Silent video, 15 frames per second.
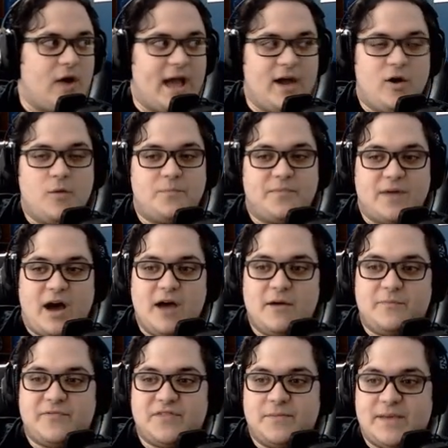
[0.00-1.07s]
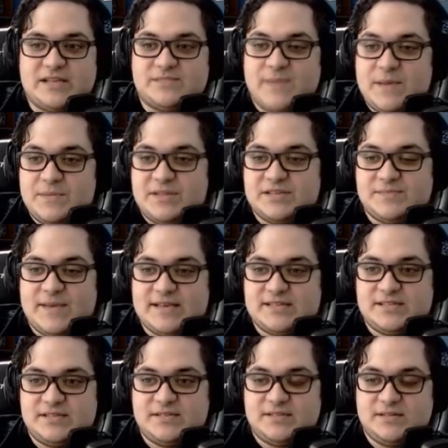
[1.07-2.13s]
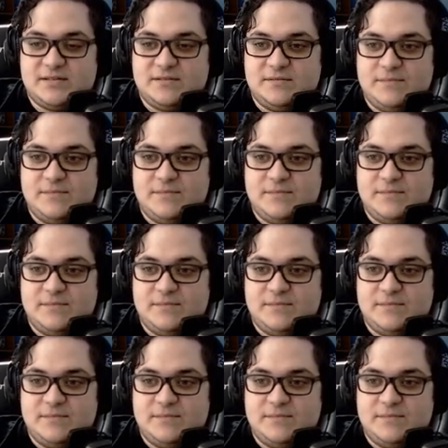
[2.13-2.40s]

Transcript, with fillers: I hope I hope for the best. Maybe this makes